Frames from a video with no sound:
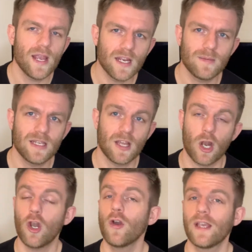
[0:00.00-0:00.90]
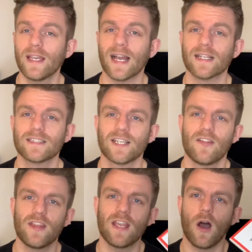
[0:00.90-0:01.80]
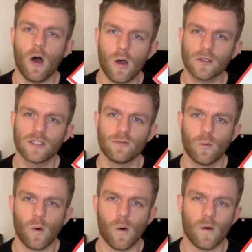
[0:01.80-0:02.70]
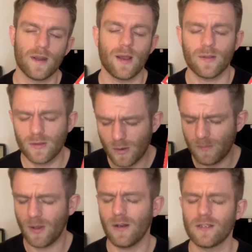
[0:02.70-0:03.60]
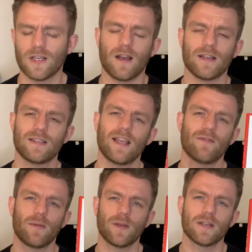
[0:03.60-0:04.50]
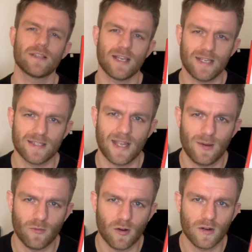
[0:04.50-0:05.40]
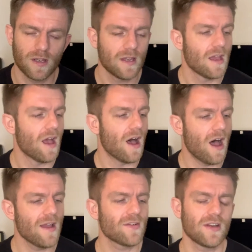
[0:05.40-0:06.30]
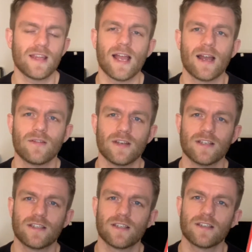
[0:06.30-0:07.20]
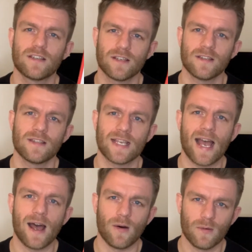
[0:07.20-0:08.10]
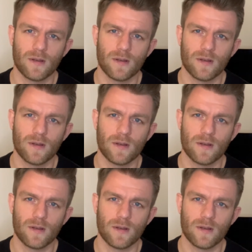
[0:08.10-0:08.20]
going to be looking at The Art of War. Now, I do apologize if I'm going to say his name wrong. I've got it down as Sun Tzo,